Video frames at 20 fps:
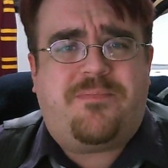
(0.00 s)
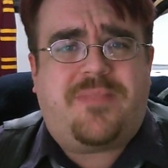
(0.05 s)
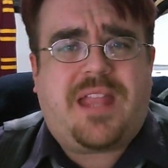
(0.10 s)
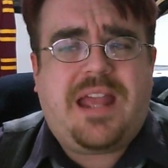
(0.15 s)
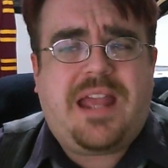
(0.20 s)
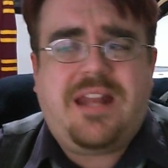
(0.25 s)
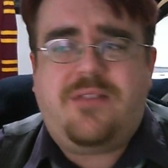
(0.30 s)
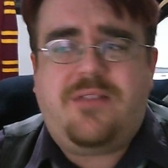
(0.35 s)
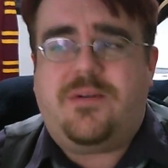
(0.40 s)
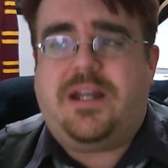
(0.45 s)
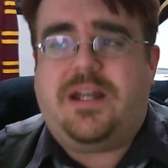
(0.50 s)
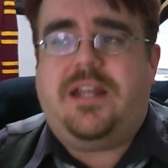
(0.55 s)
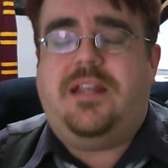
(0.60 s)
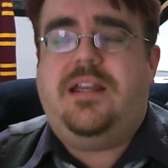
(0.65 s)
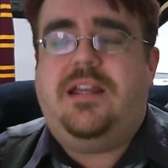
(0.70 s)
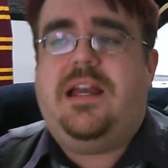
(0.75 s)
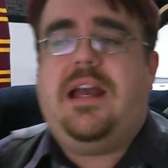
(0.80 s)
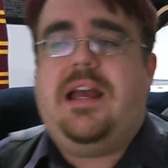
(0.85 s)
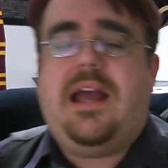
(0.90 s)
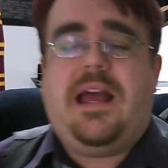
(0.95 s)
Anyway,
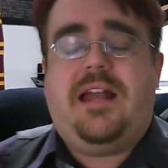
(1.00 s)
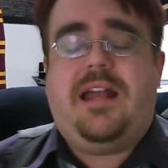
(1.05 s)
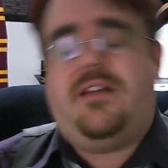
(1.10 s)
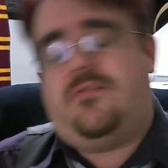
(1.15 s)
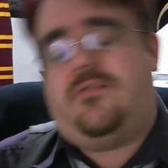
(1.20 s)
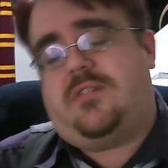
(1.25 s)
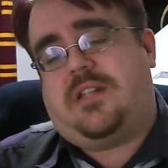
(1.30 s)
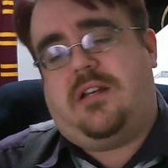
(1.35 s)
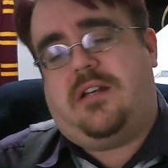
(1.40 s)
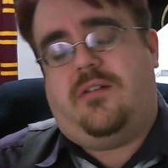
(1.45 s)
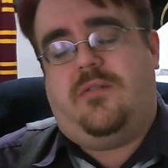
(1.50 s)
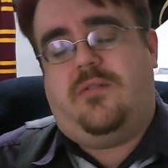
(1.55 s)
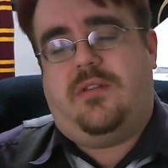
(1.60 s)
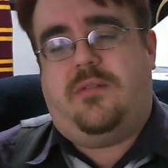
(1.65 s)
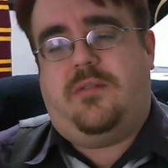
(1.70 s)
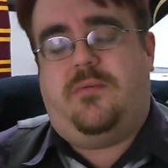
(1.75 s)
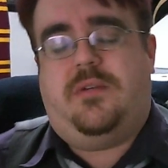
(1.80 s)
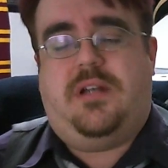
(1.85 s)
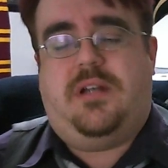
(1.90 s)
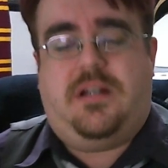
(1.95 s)
yeah, and also
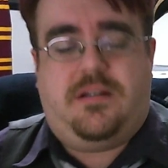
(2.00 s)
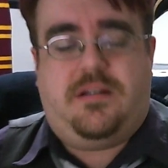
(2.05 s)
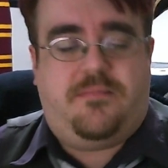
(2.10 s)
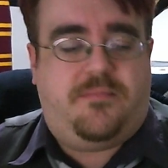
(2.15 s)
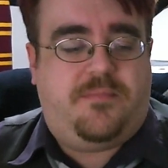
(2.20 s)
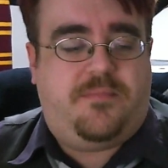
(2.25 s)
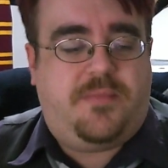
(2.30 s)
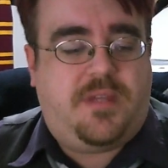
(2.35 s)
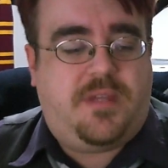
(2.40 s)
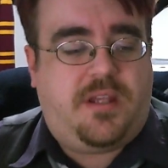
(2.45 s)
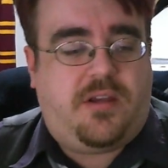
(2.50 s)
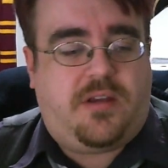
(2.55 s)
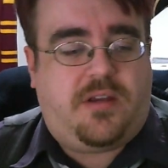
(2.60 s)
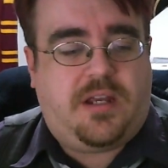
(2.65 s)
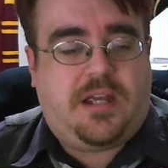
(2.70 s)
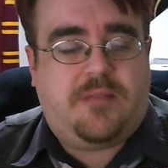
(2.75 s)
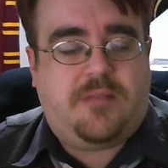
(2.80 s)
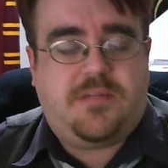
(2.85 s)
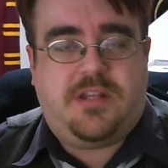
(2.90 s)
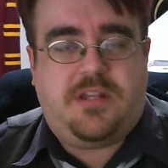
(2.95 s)
you
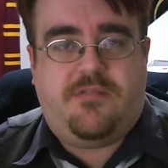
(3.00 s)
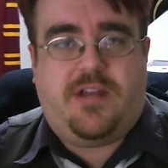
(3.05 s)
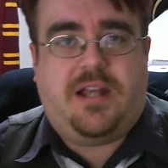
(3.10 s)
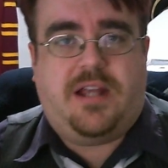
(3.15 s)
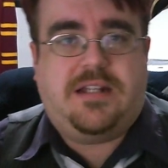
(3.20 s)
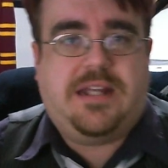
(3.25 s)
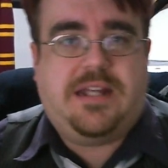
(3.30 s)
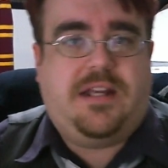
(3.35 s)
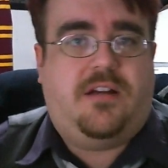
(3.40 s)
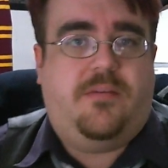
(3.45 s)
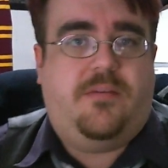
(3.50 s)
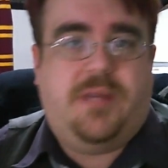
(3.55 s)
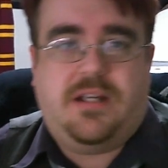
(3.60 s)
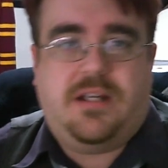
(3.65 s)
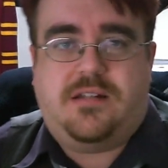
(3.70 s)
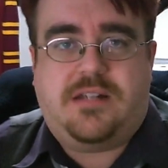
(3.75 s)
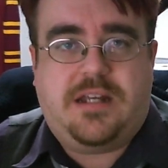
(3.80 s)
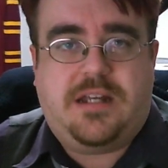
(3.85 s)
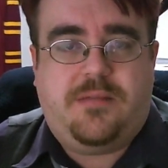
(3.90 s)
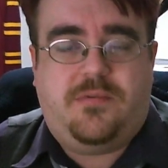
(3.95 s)
can come to the Orang Utan
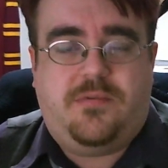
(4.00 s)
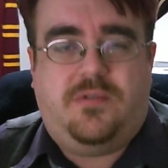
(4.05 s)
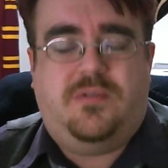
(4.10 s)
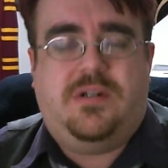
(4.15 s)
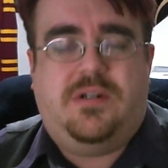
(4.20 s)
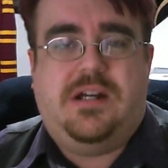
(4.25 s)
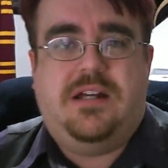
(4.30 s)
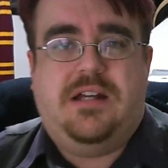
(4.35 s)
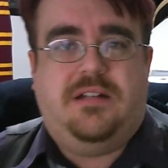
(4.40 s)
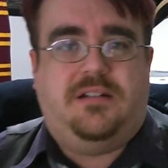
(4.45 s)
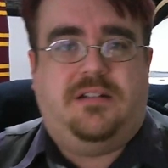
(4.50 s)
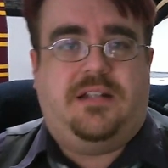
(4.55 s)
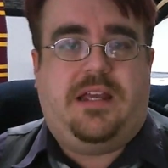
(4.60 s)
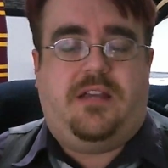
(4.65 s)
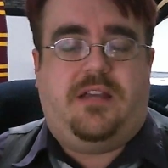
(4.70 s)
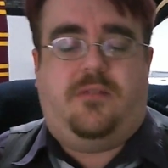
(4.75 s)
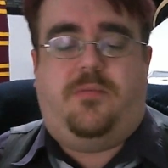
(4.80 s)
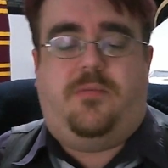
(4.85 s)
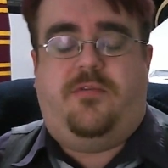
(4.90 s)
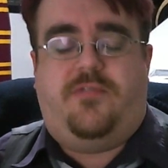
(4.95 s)
Comics table and get
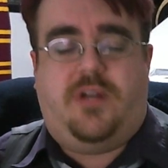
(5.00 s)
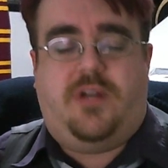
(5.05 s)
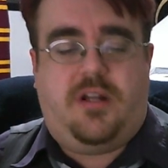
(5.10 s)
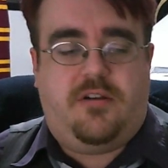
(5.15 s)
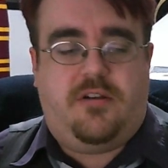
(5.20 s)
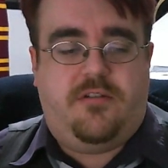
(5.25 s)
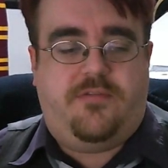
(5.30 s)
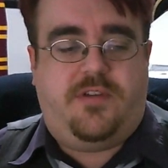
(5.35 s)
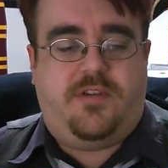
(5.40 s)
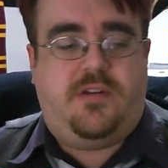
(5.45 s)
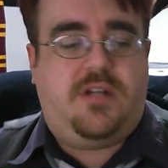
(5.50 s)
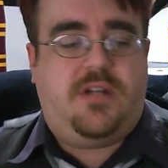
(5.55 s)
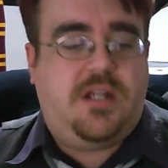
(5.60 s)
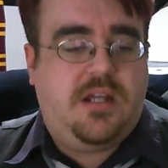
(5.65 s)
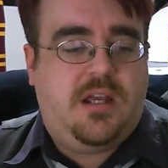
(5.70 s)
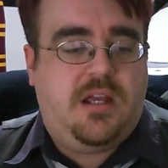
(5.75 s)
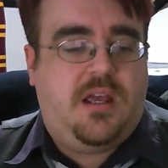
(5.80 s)
your portfolio reviewed.